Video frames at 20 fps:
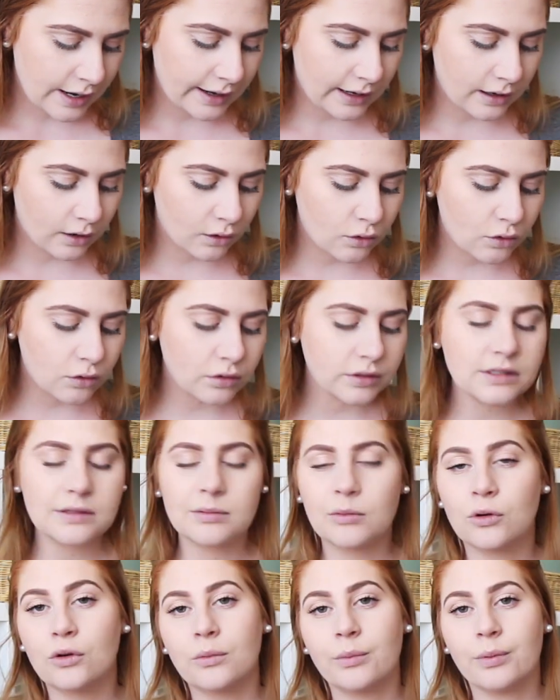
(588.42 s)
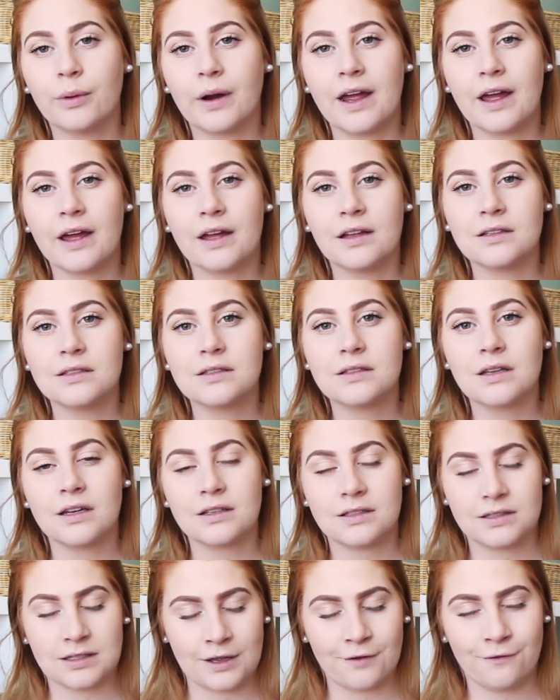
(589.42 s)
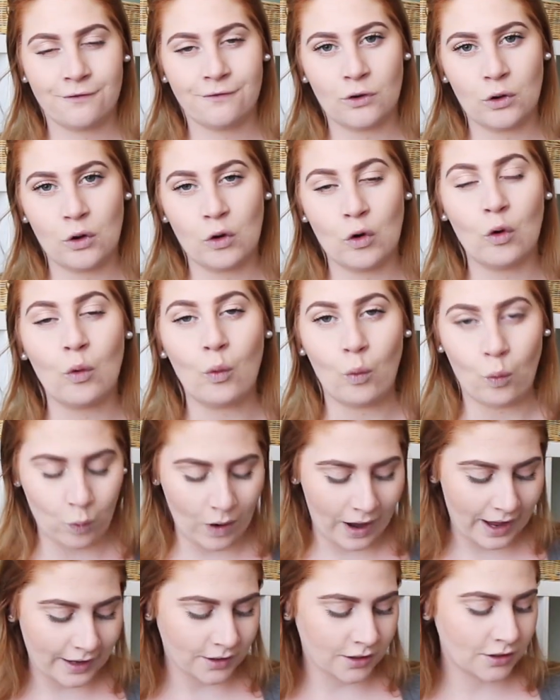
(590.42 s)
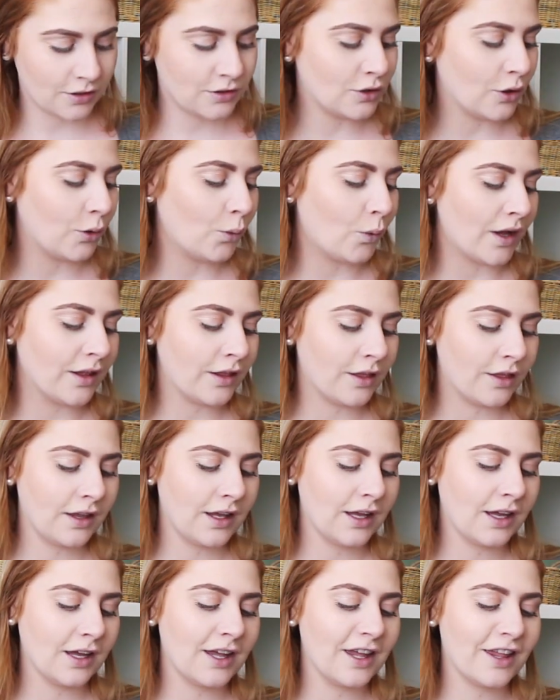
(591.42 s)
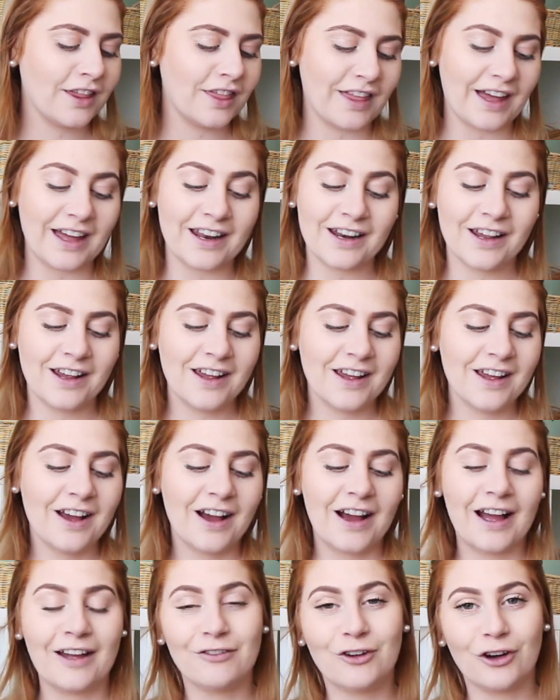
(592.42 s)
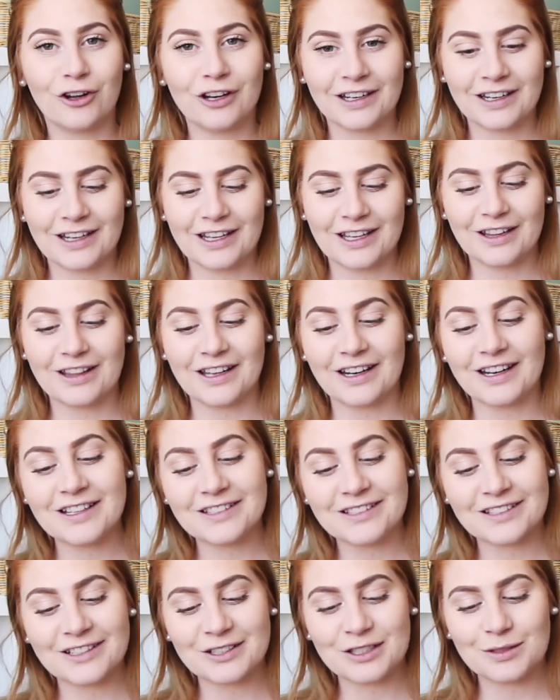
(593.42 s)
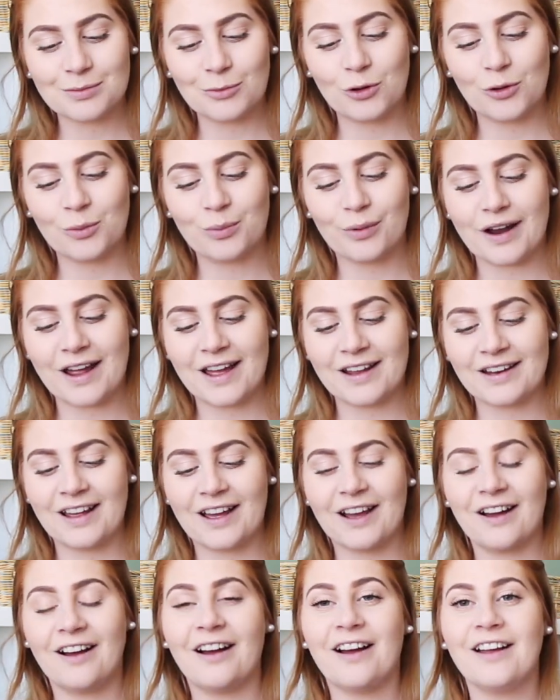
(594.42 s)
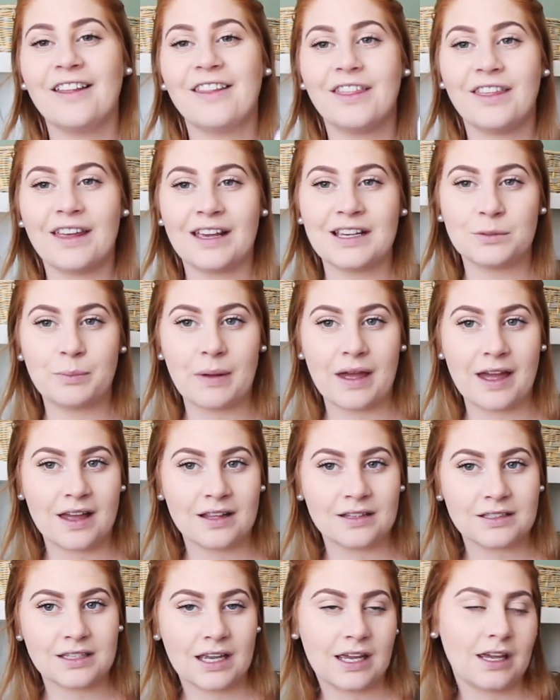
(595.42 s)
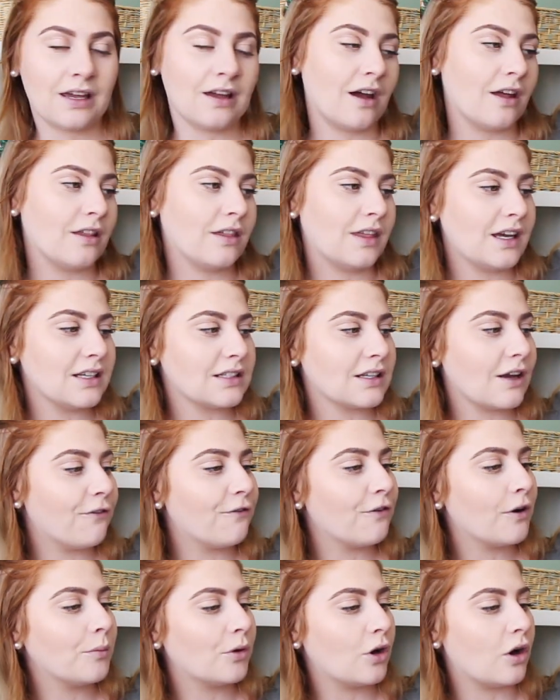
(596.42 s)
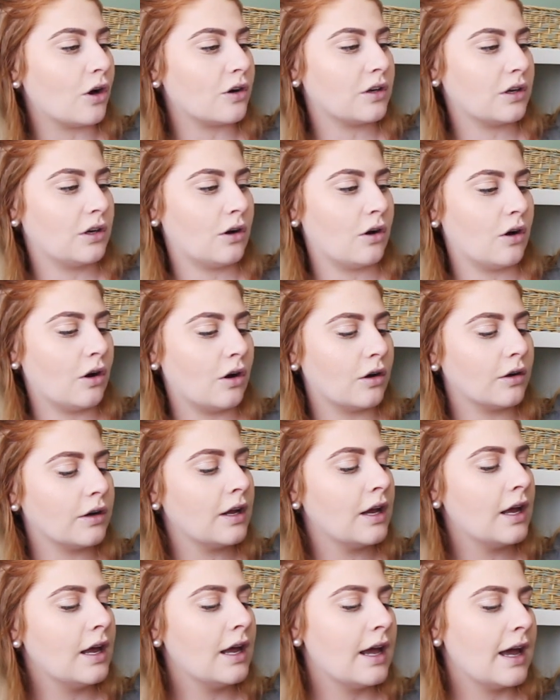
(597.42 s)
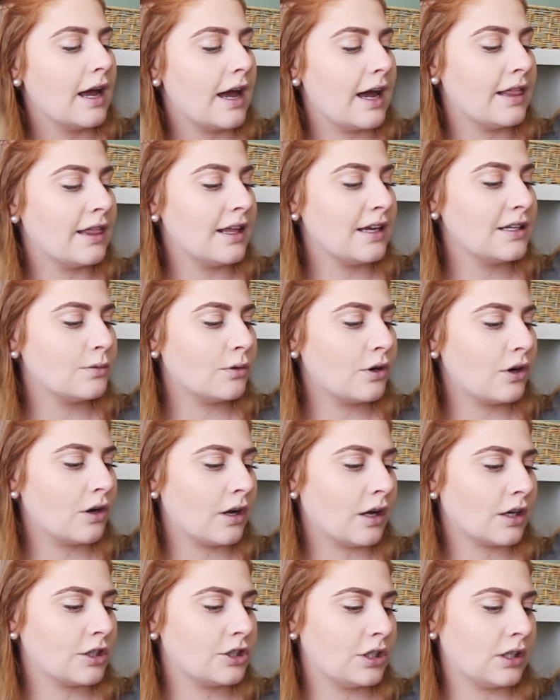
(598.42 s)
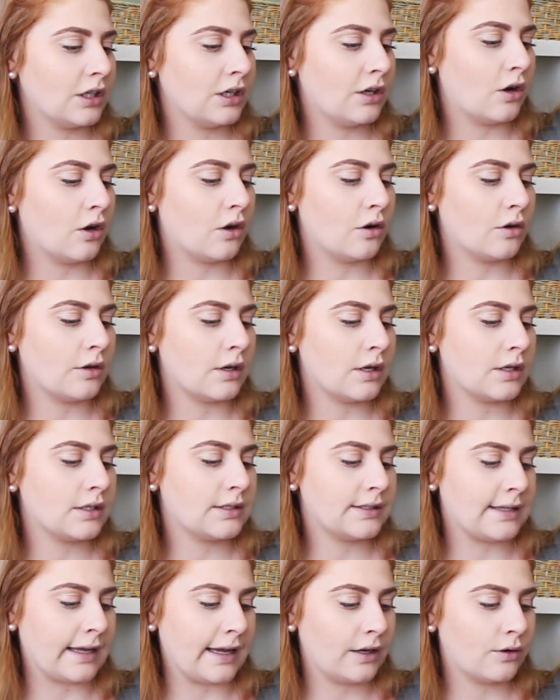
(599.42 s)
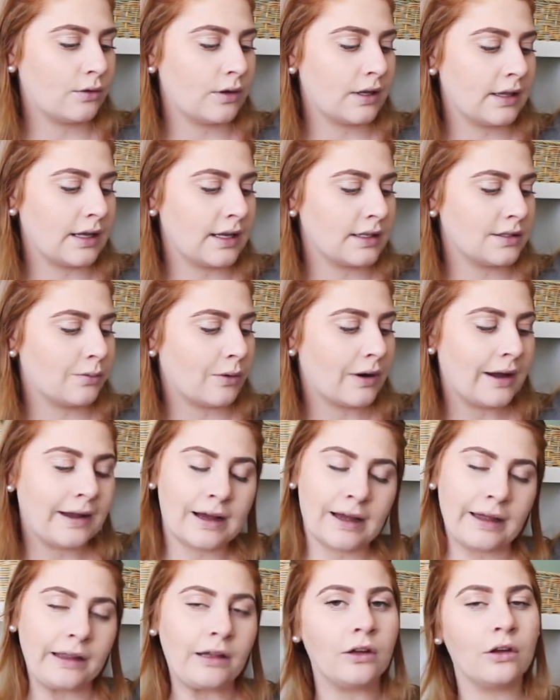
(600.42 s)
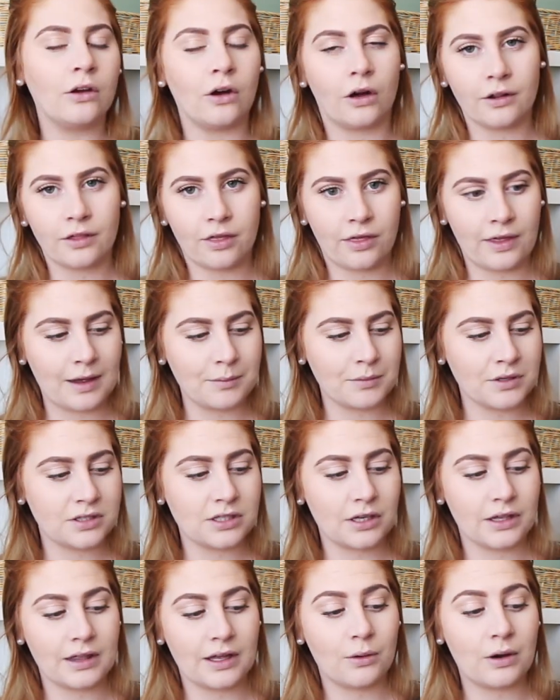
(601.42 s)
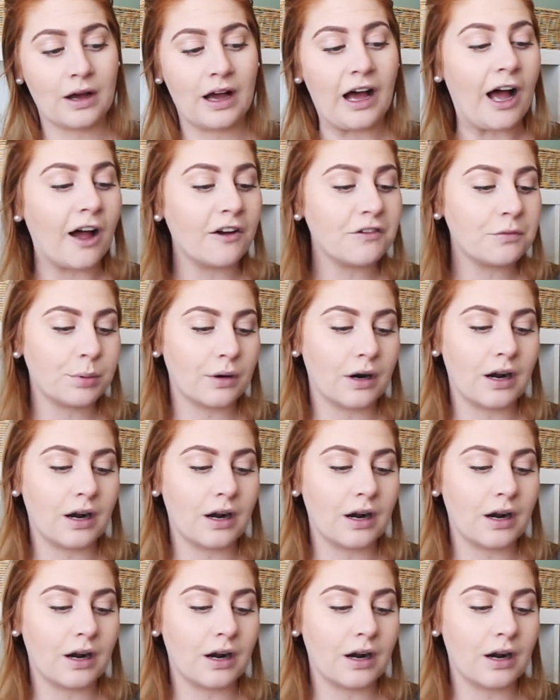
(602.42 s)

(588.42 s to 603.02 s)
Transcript: are all small brands except for one. So one thing that I've got in here that isn't a small brand are these pants here. These are from Cotton On and these were actually on sale and that's why I got them. So they were half